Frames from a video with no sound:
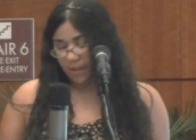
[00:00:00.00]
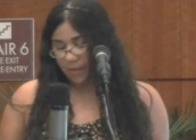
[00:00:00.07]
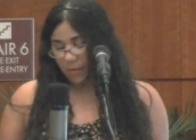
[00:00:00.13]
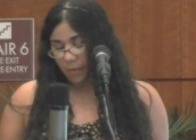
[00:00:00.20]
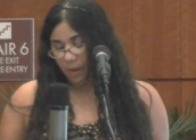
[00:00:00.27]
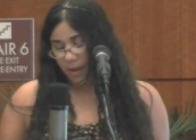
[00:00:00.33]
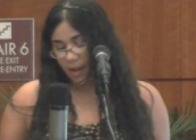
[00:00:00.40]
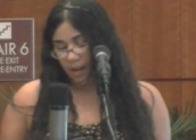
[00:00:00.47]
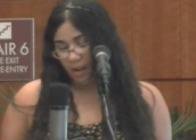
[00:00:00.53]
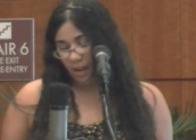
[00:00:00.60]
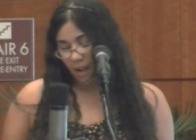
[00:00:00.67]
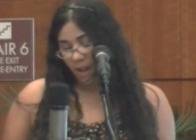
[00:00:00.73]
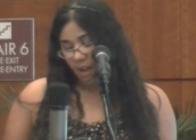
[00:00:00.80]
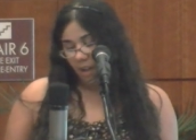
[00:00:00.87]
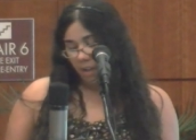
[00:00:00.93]
away,
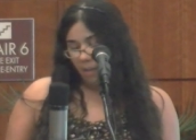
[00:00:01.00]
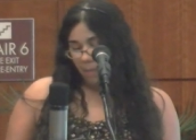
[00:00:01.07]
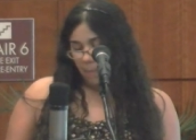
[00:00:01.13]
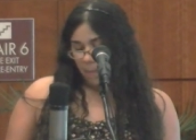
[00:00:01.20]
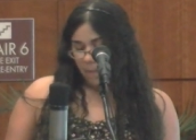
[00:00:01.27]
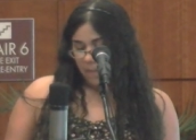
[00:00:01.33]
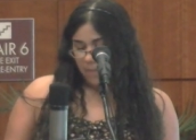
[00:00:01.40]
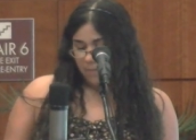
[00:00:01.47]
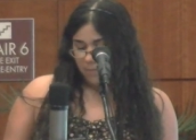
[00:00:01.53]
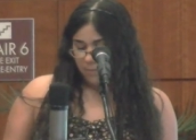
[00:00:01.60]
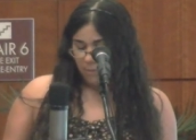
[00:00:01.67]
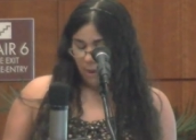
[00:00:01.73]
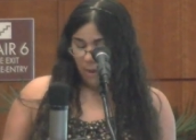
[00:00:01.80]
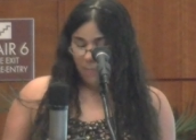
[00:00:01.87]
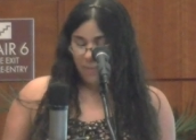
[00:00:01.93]

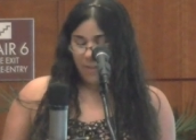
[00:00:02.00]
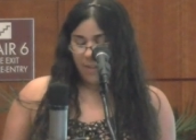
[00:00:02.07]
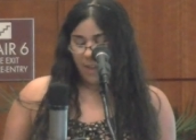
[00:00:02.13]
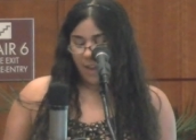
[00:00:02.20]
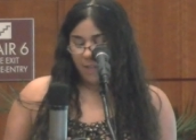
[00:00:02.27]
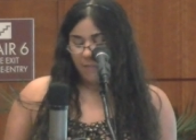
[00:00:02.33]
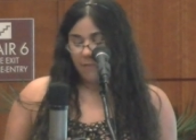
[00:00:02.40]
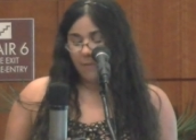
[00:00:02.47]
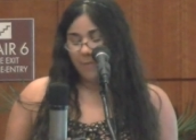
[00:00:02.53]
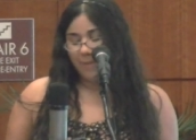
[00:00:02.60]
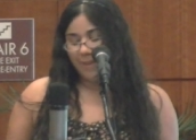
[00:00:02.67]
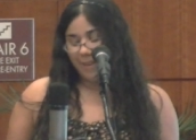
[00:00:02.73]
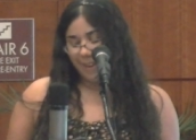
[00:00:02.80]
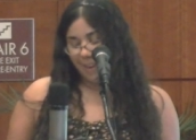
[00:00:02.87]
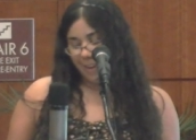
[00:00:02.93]
rob the night from the
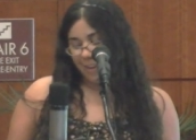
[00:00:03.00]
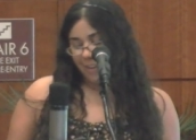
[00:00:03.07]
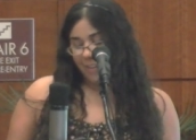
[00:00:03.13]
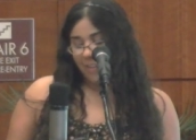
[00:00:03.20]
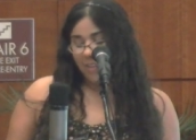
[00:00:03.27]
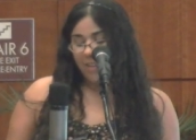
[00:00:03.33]
day.